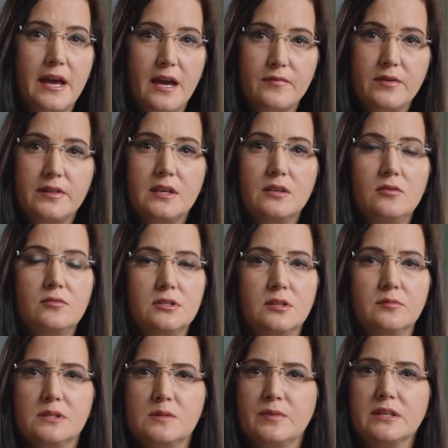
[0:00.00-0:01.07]
Everything you
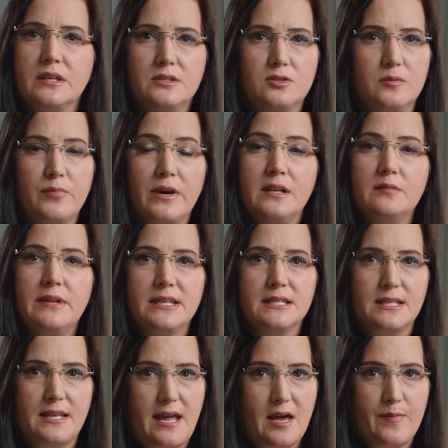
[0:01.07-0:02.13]
do is because your brain makes
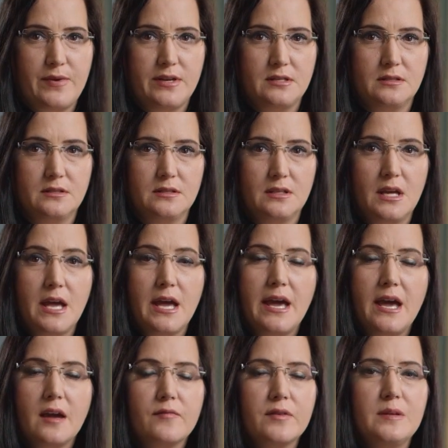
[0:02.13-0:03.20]
it happen.
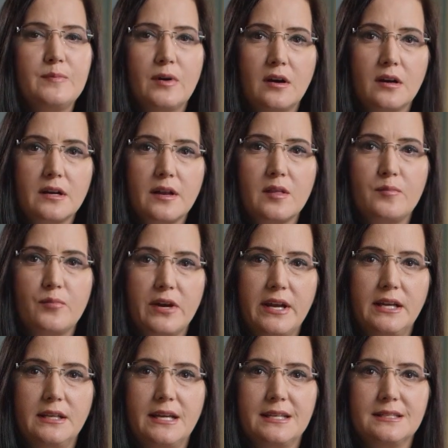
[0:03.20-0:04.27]
Every part of the
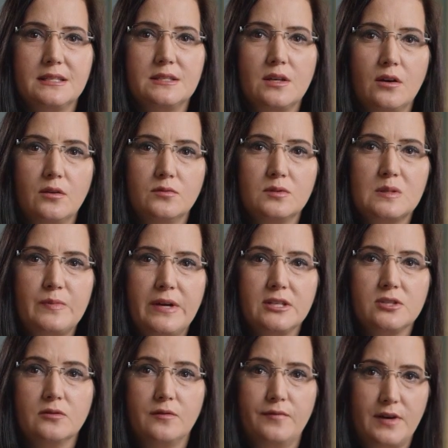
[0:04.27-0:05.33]
brain has its own
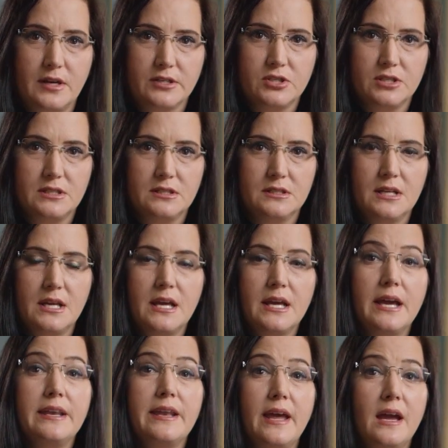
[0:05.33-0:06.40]
special function,
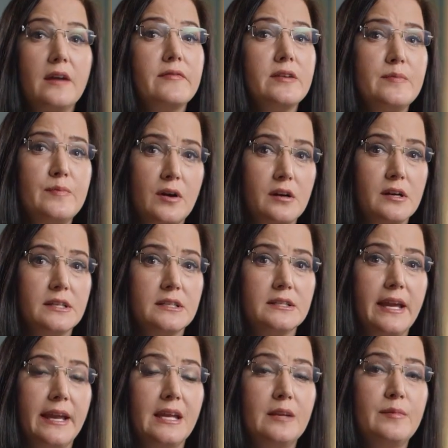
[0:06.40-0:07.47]
and every part
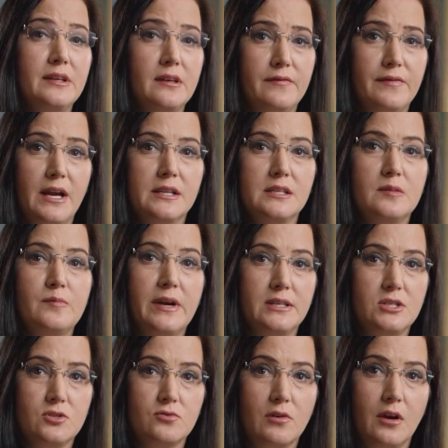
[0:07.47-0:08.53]
can be affected by
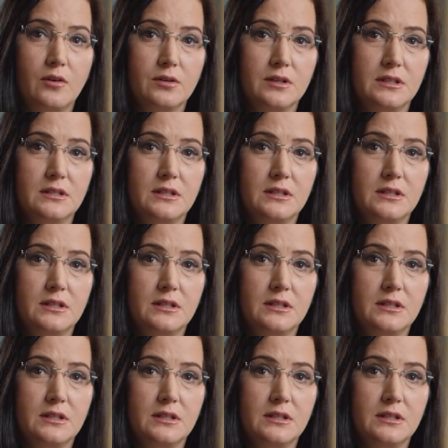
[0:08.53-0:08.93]
stroke.